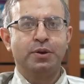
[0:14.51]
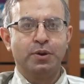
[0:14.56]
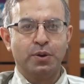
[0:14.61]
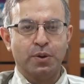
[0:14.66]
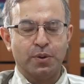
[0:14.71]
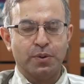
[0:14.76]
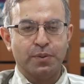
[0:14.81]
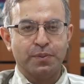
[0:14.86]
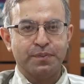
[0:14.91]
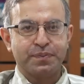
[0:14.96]

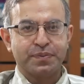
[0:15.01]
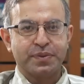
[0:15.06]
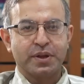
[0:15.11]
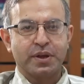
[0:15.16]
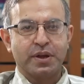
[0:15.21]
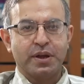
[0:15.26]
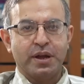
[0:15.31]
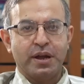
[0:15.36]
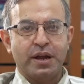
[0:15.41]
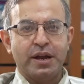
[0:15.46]
No,
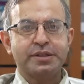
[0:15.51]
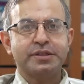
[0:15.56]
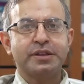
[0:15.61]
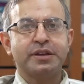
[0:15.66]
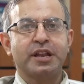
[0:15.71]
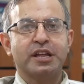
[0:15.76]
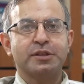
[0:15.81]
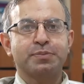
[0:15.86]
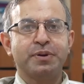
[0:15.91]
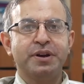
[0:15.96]
it's
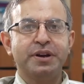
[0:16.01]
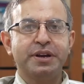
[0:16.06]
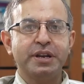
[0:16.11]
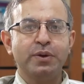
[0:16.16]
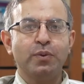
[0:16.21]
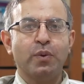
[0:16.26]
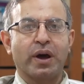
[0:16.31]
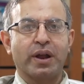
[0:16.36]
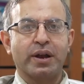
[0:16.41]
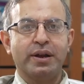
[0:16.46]
a
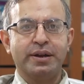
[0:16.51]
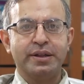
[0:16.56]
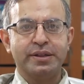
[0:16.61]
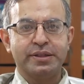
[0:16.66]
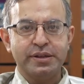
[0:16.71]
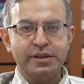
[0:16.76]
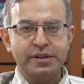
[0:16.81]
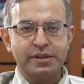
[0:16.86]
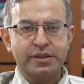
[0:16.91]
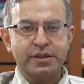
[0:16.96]
respiratory viral
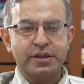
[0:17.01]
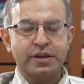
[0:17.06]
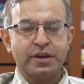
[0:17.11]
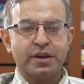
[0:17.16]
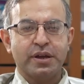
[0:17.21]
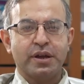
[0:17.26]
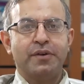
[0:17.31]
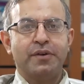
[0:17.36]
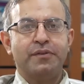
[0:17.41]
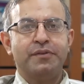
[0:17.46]
disease
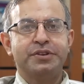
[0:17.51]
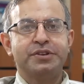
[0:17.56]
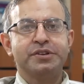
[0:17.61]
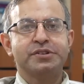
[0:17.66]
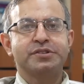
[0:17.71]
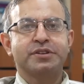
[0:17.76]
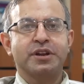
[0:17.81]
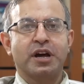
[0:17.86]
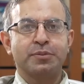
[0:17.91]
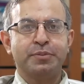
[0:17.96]
which
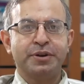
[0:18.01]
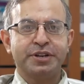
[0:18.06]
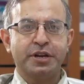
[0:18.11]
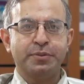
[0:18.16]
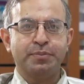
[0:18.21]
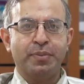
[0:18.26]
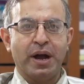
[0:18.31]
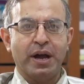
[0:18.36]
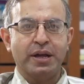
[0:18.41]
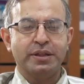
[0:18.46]
is
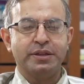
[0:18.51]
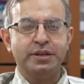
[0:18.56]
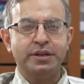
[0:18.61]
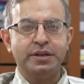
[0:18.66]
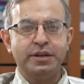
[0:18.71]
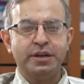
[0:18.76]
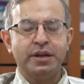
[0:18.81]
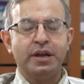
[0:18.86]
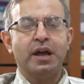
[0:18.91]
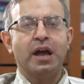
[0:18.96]
transmitted by
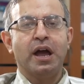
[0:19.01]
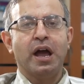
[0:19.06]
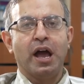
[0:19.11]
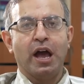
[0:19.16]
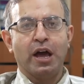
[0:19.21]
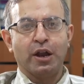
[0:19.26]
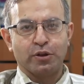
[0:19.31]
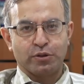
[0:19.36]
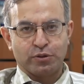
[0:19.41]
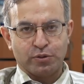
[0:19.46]
the
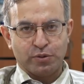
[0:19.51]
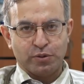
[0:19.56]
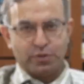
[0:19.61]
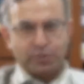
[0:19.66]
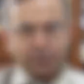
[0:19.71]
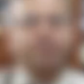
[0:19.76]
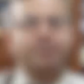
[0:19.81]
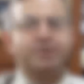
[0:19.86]
aerosol.